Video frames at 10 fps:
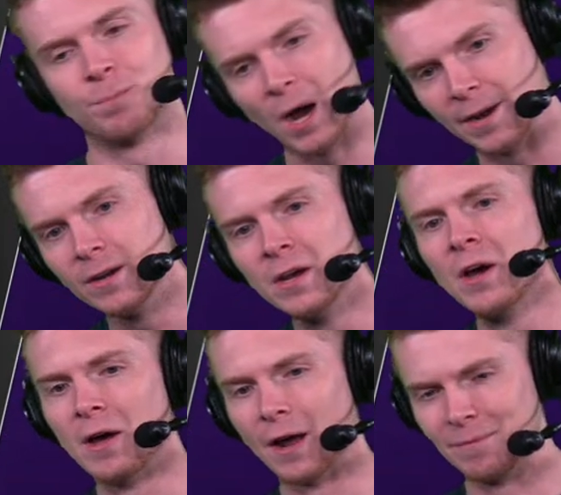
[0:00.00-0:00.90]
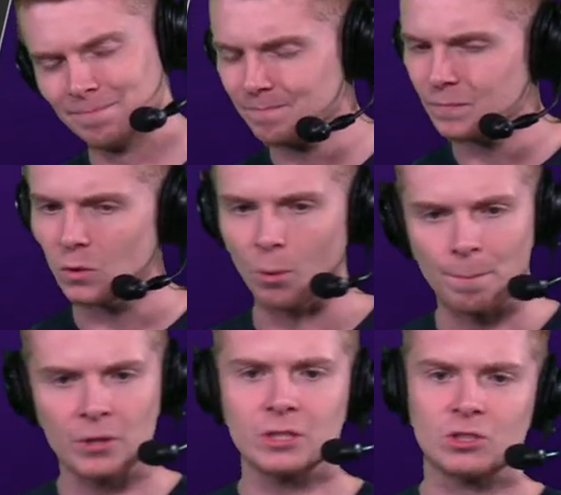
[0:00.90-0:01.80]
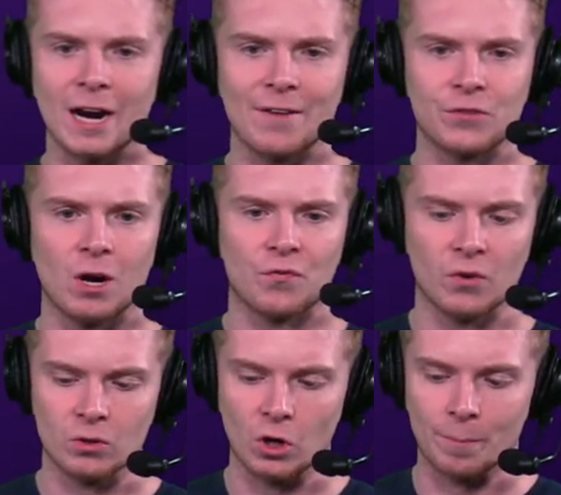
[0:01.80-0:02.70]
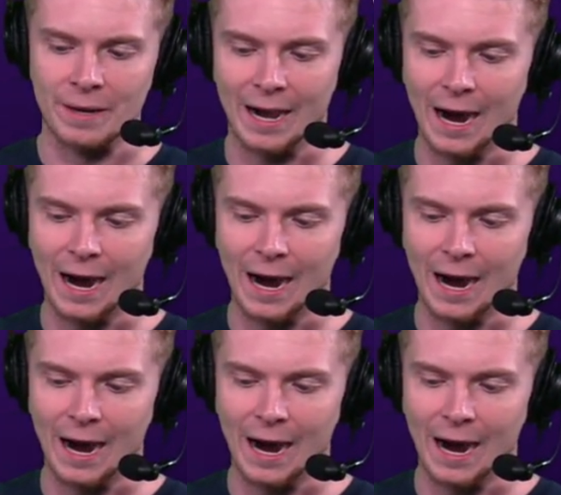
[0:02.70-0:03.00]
But uh, we'll put the draft off for a little bit.